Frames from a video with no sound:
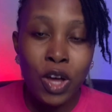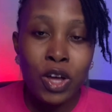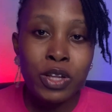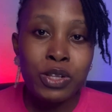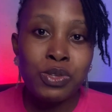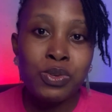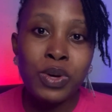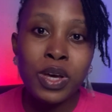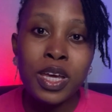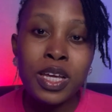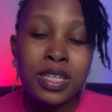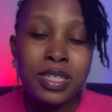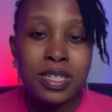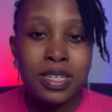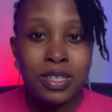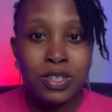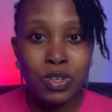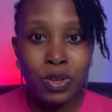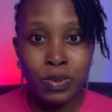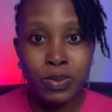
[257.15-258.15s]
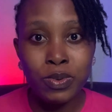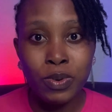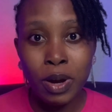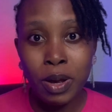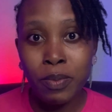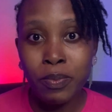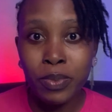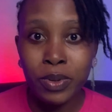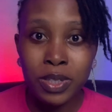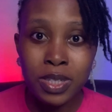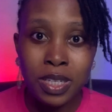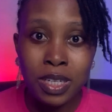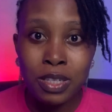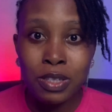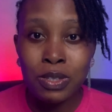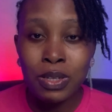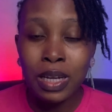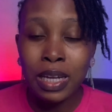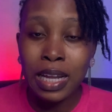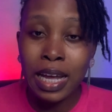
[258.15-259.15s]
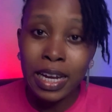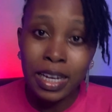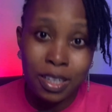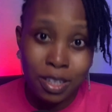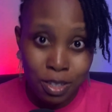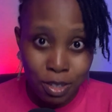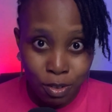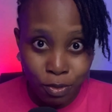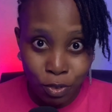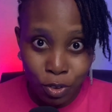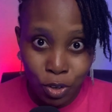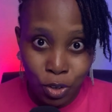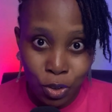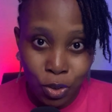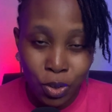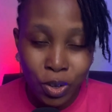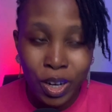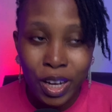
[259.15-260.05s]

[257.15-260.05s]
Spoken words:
to hit the subscribe button, to like this video